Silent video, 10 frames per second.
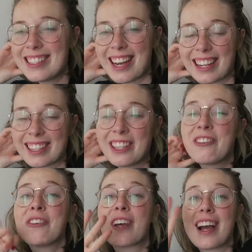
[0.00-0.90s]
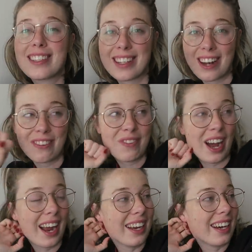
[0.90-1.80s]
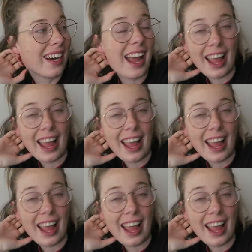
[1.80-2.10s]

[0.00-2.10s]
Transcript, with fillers: check, clue you guys in on my uh,